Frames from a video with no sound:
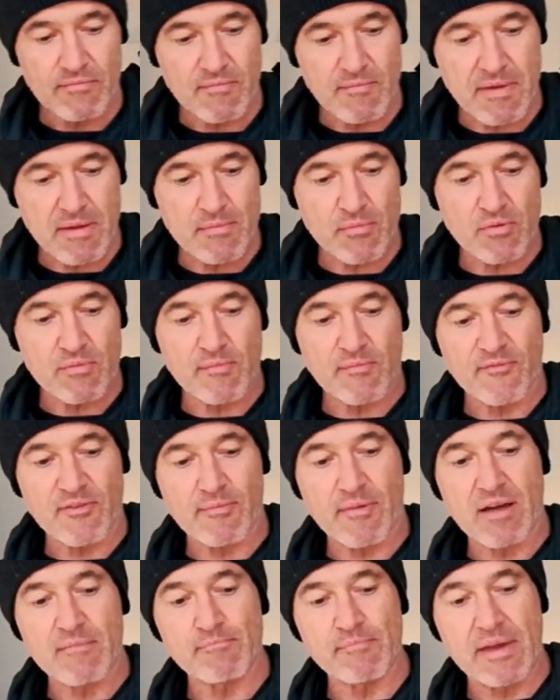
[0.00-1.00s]

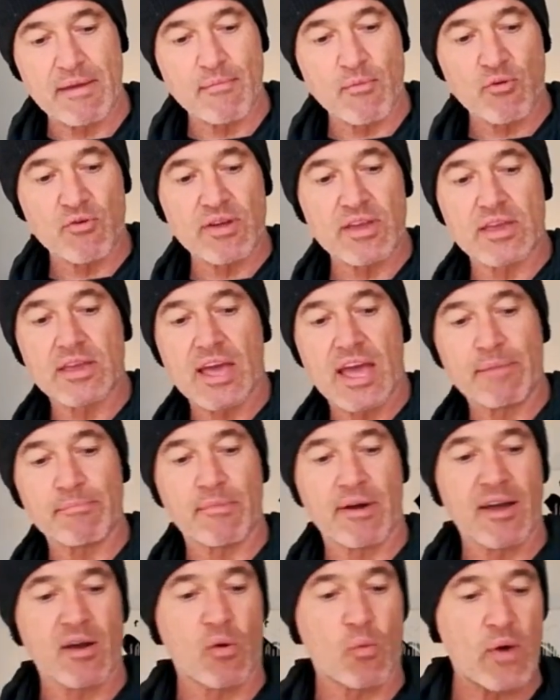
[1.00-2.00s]
memory and
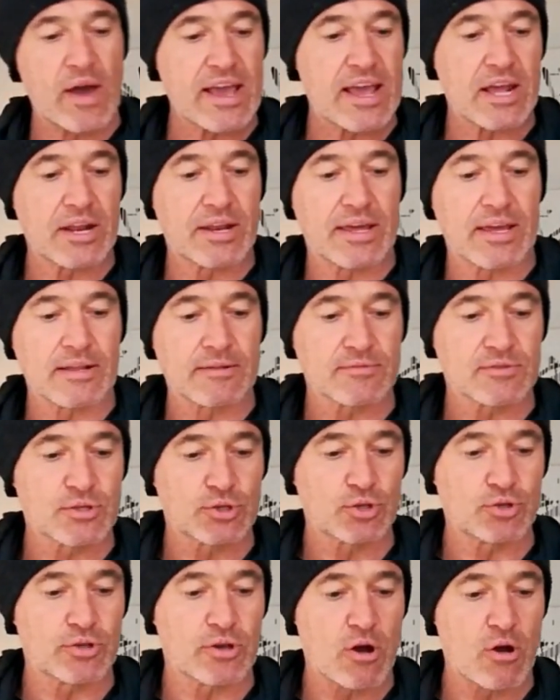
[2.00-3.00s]
my awakening
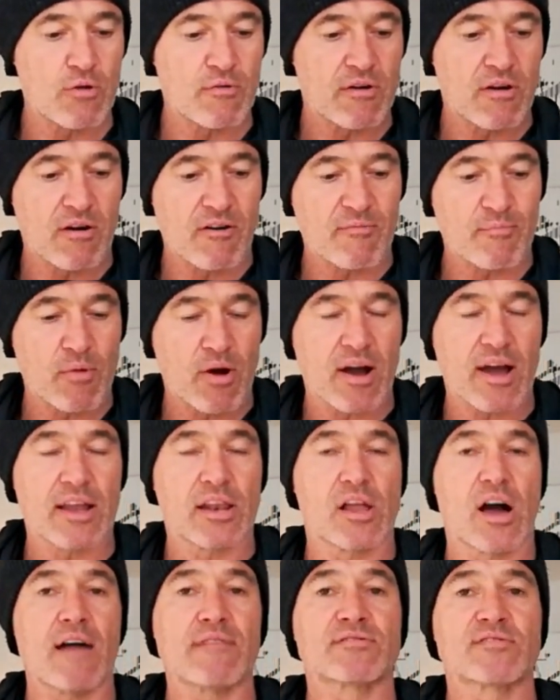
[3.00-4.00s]
to know of my
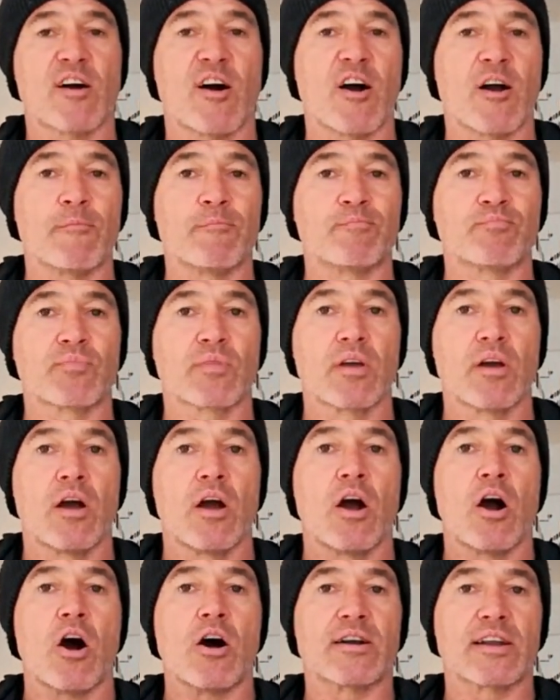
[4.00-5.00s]
lifetime
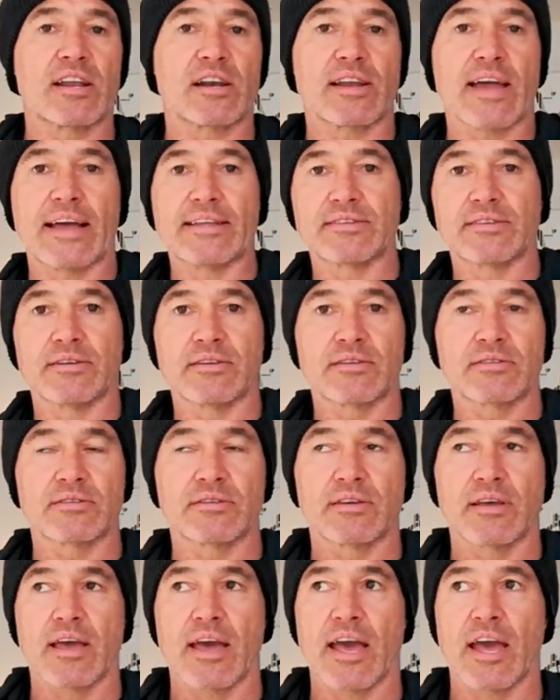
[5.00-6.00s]
on
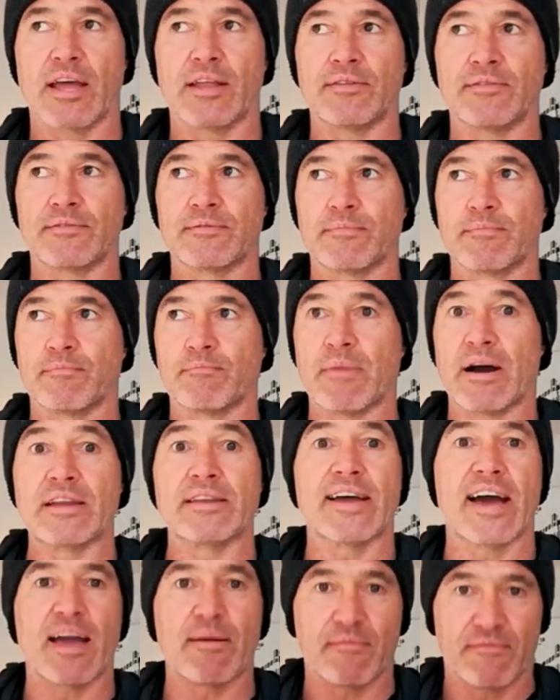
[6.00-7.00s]
Atlantis and my
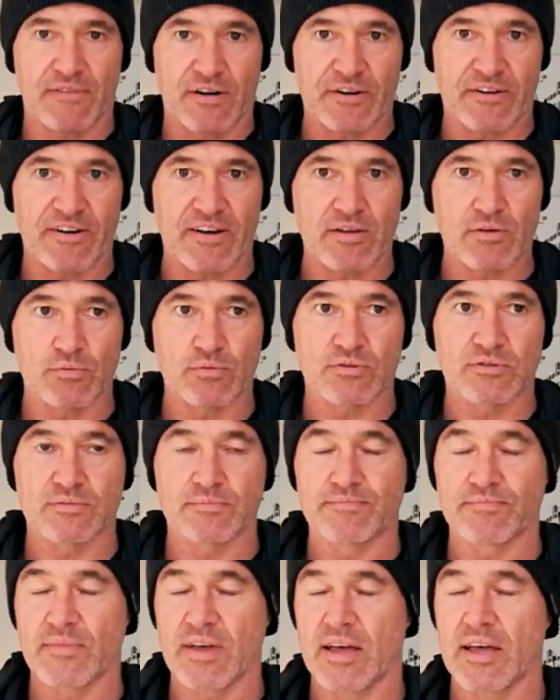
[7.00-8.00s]
name, Farayus,
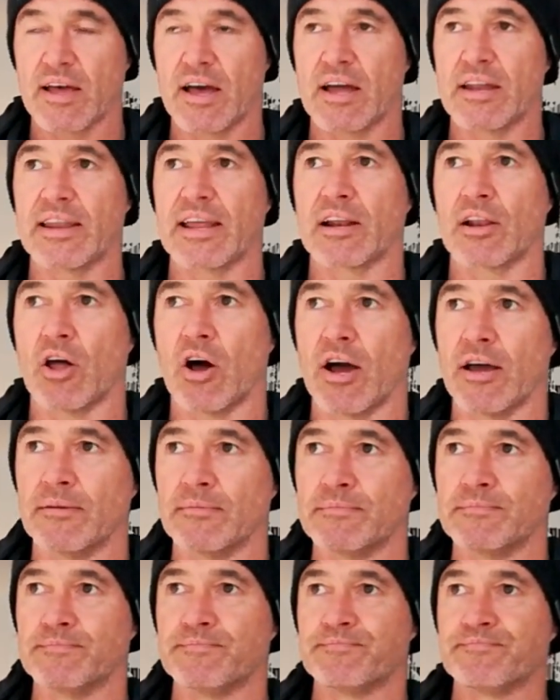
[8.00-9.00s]
Annette
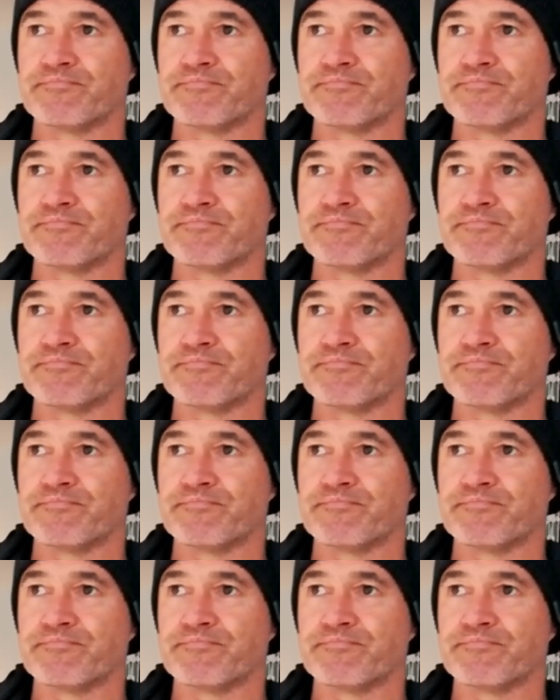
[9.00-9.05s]
Lyon.